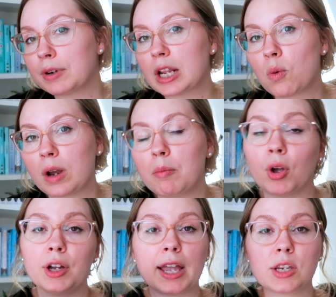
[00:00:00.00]
reading one
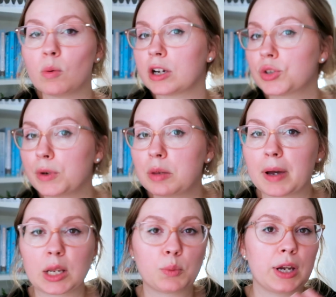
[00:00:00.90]
book and you wanted to read the
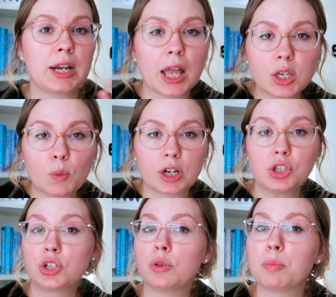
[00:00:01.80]
buddy read and you wanted
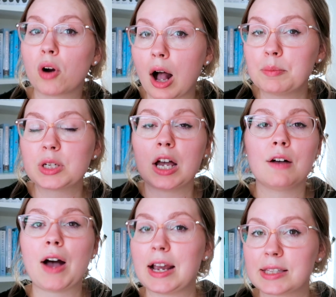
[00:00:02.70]
to do the prompt
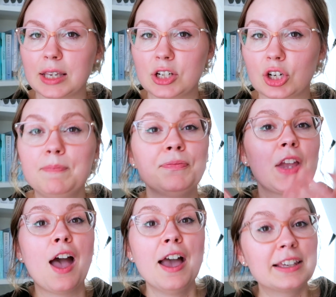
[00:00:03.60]
of isolation,
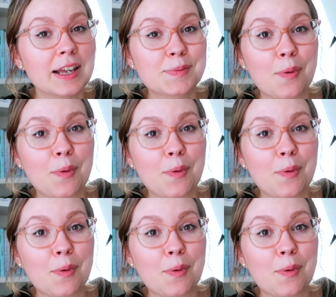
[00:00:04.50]
guess